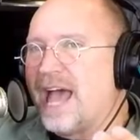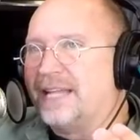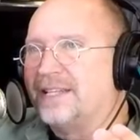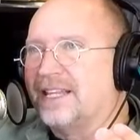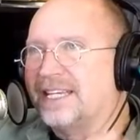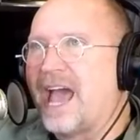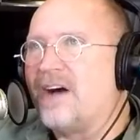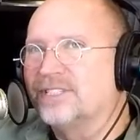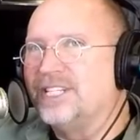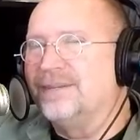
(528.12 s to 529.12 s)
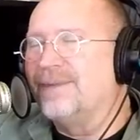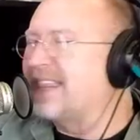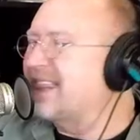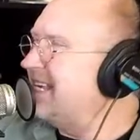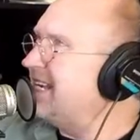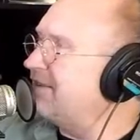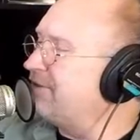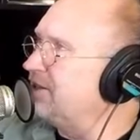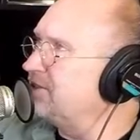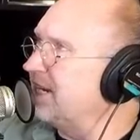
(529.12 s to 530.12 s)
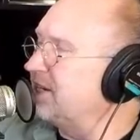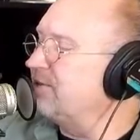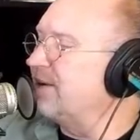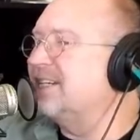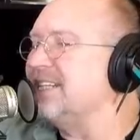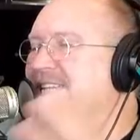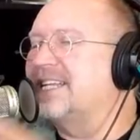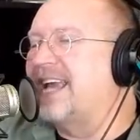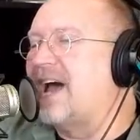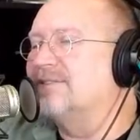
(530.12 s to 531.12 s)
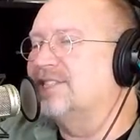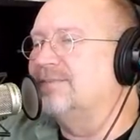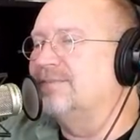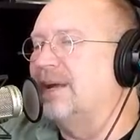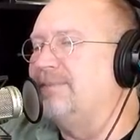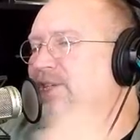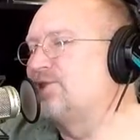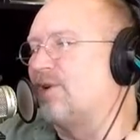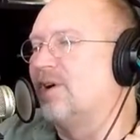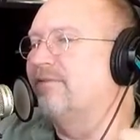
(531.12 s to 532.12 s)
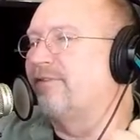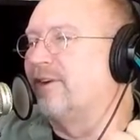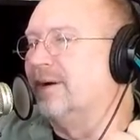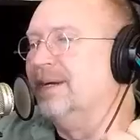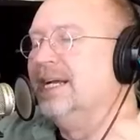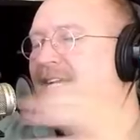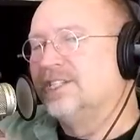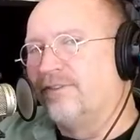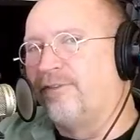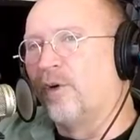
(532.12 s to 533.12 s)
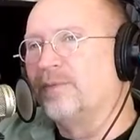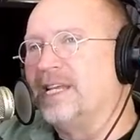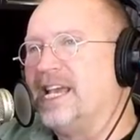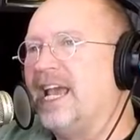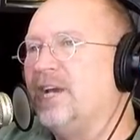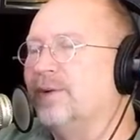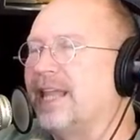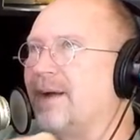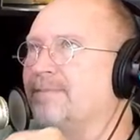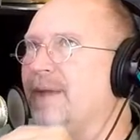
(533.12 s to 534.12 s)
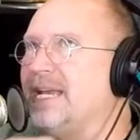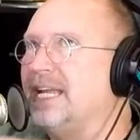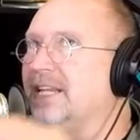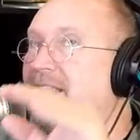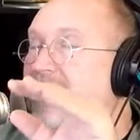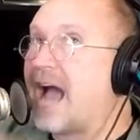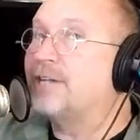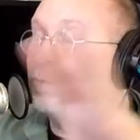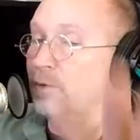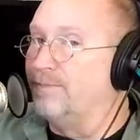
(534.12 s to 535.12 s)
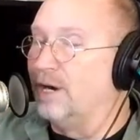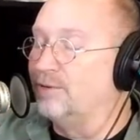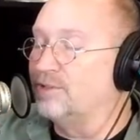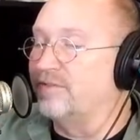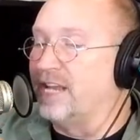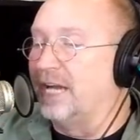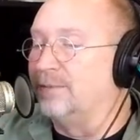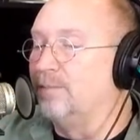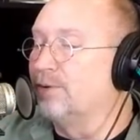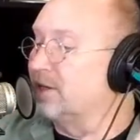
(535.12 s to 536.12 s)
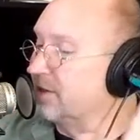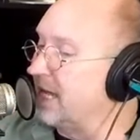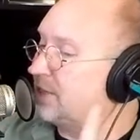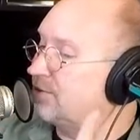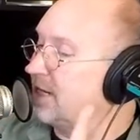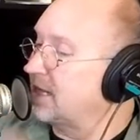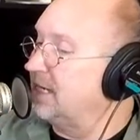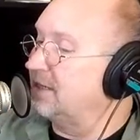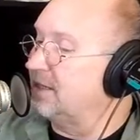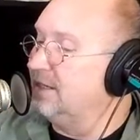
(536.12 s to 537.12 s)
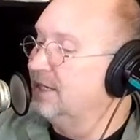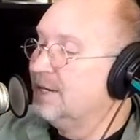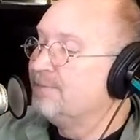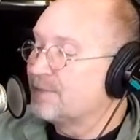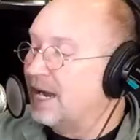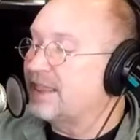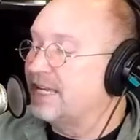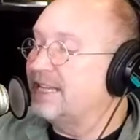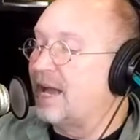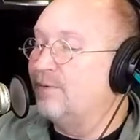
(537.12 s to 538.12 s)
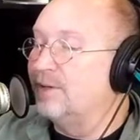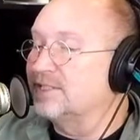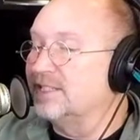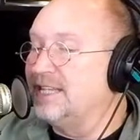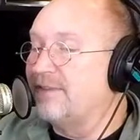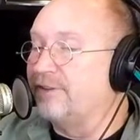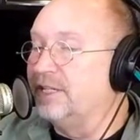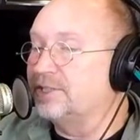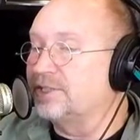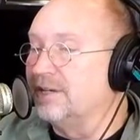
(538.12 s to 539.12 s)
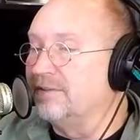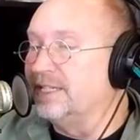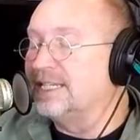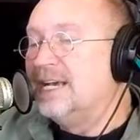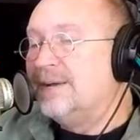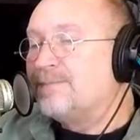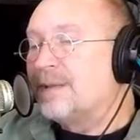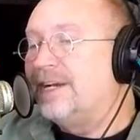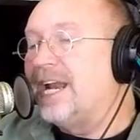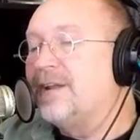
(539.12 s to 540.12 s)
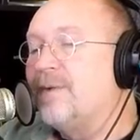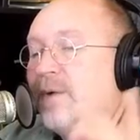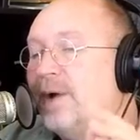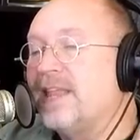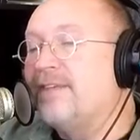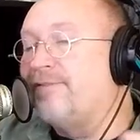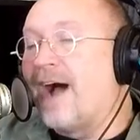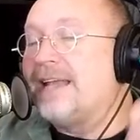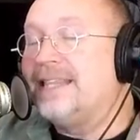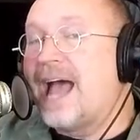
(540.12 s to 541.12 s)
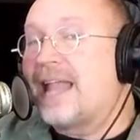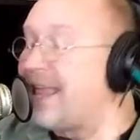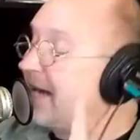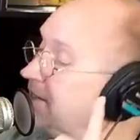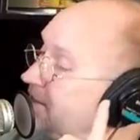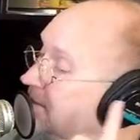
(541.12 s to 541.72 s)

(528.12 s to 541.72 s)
that the calcium, I think, if I understand it correctly, that the calcium can be drawn from to form the egg without making the actual bones of the animal brittle. That's what I think the, I think that was the definition of it. But anyway, when they find that, that